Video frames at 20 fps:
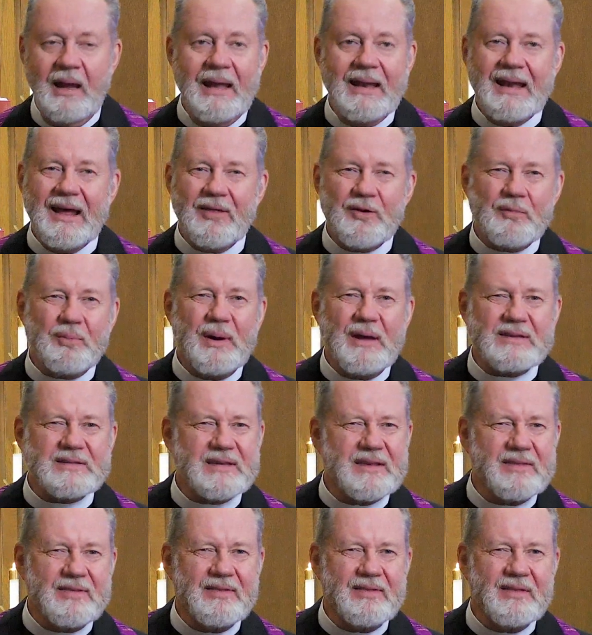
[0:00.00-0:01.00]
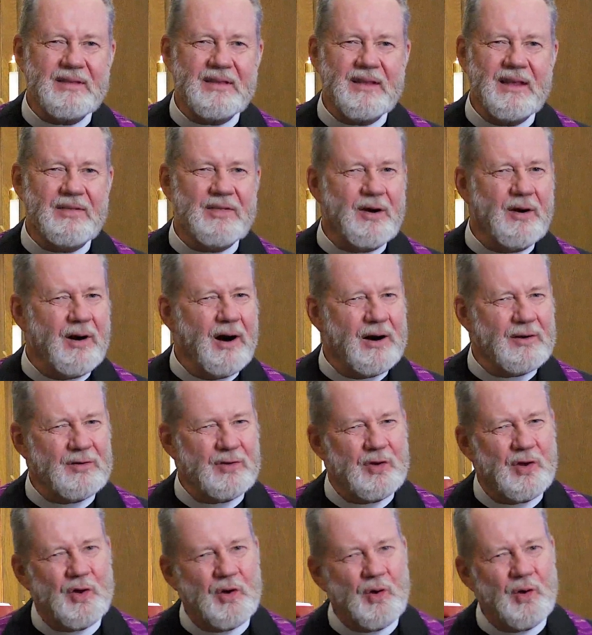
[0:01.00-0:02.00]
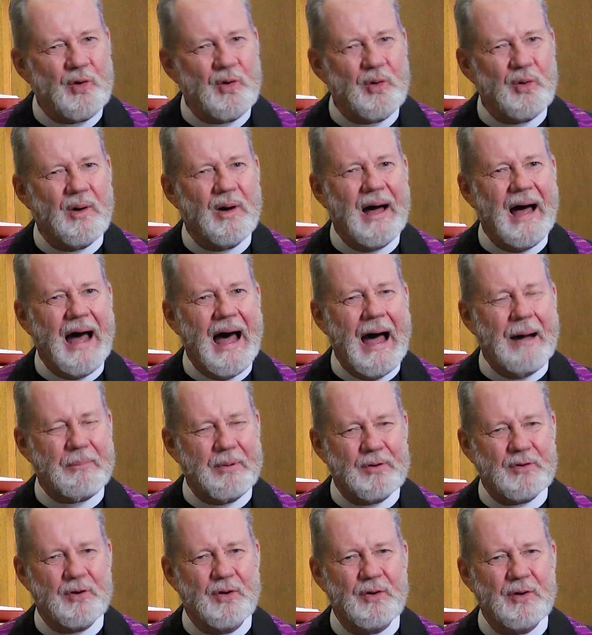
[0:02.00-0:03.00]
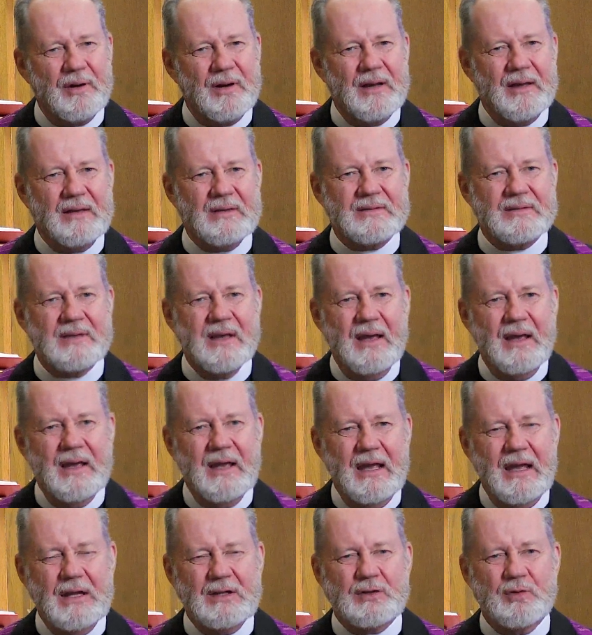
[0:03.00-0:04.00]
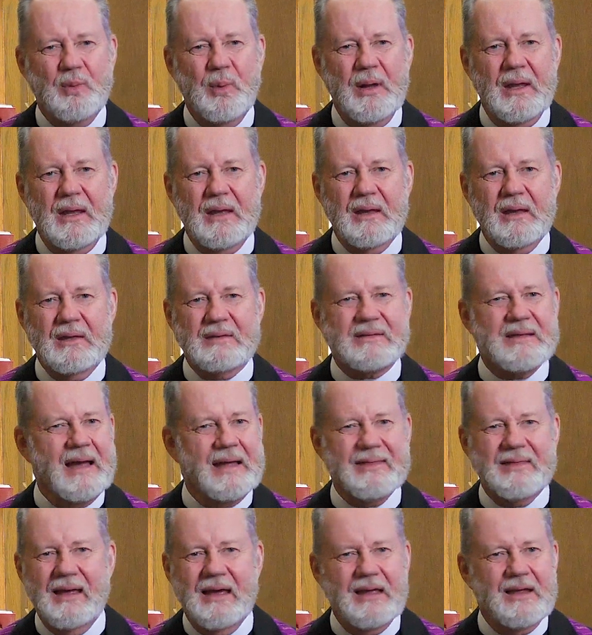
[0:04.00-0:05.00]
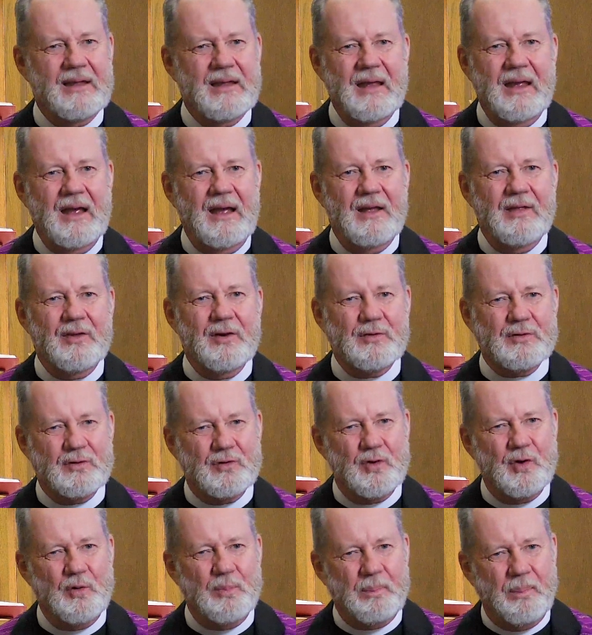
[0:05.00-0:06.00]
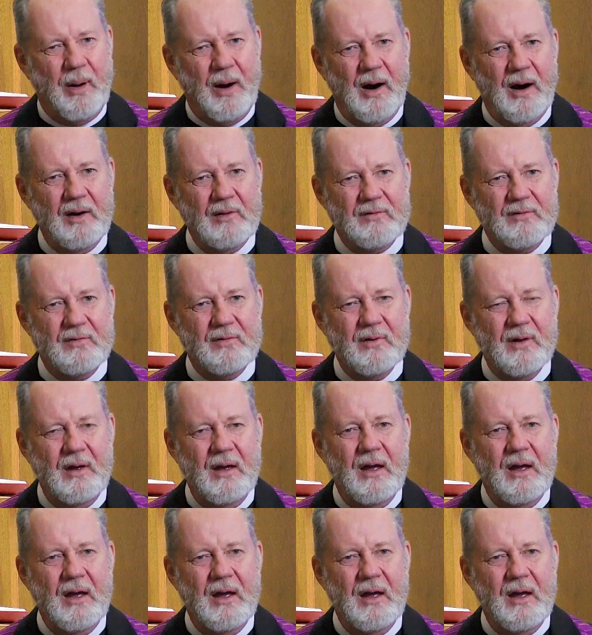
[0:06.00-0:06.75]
Now, the reason there are 2 opportunities each week is not that there's 2 parts,